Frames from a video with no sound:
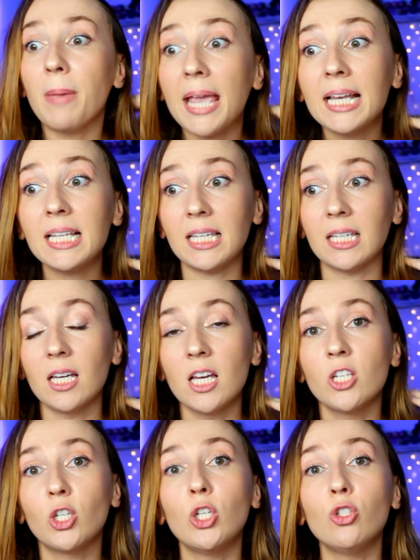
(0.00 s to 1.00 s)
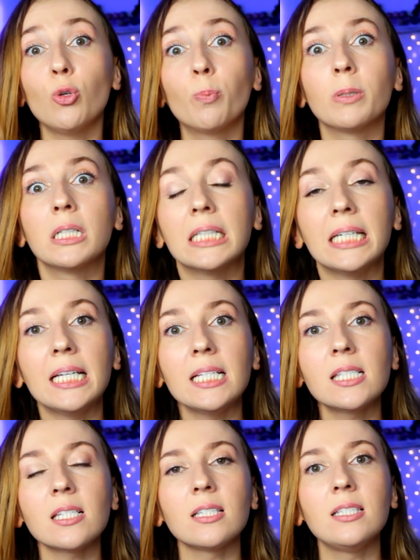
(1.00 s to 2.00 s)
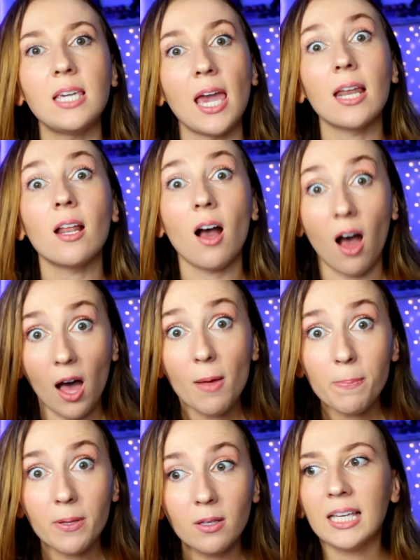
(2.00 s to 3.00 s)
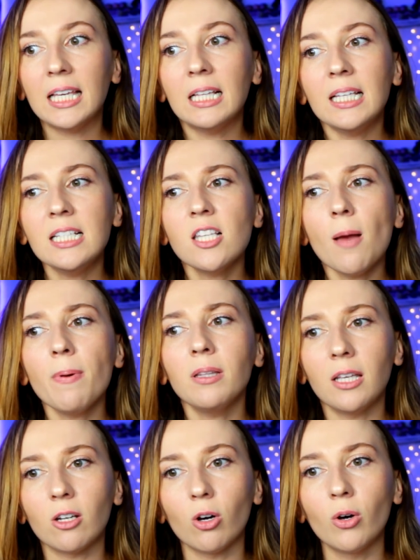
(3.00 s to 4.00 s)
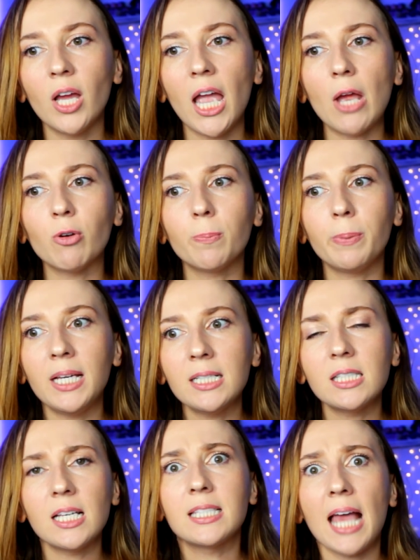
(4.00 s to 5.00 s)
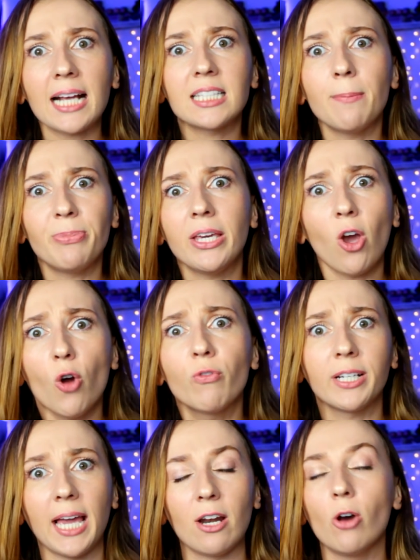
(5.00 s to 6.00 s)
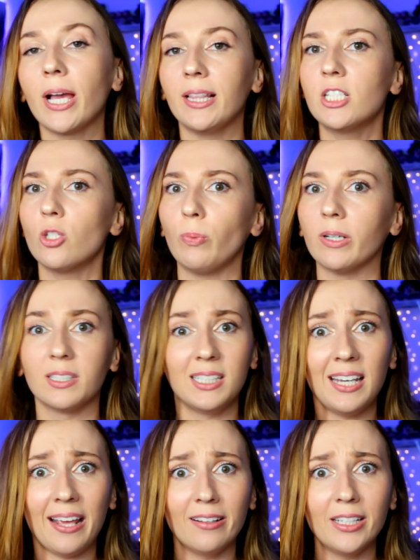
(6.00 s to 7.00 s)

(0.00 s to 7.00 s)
Manny, can you please get up? He leans up a little and repeats the exact same thing over again. Okay, this is weird. See an